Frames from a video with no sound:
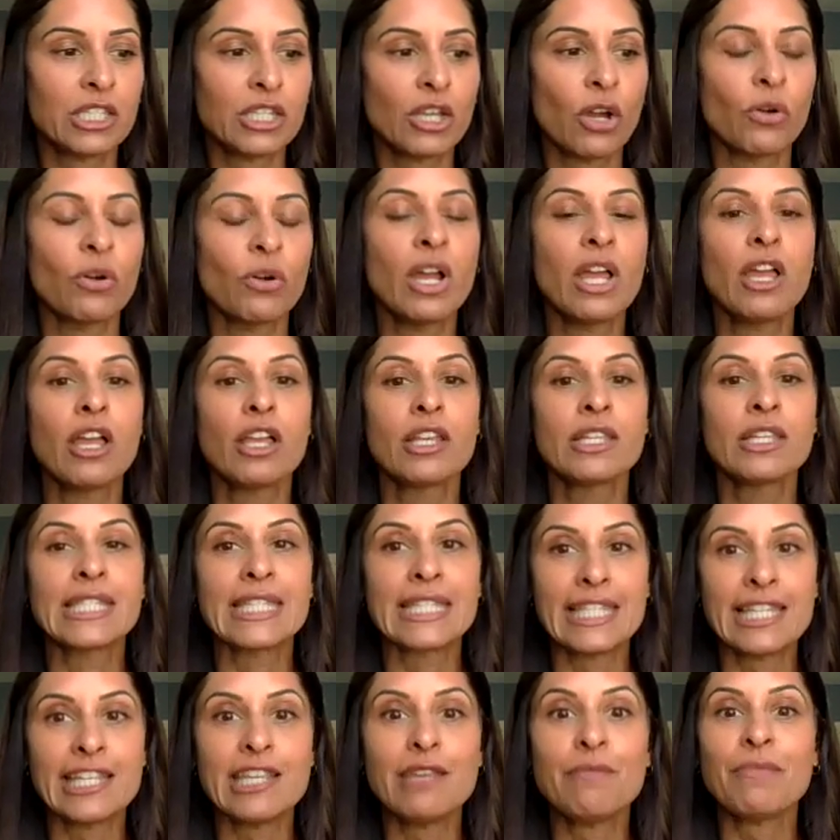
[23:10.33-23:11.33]
So
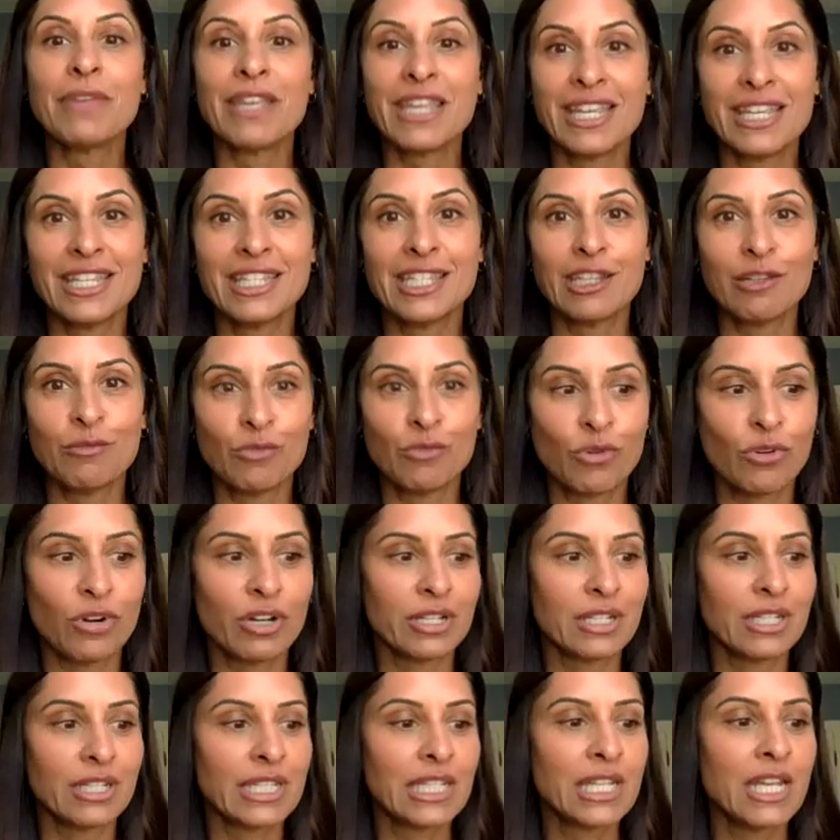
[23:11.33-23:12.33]
sleep is
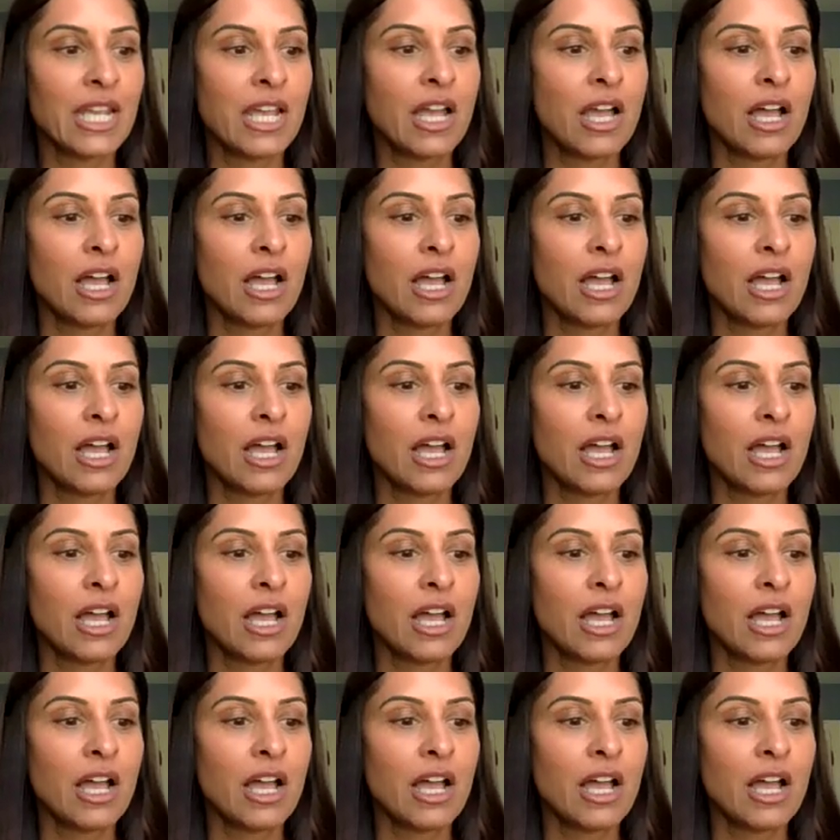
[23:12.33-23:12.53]
important.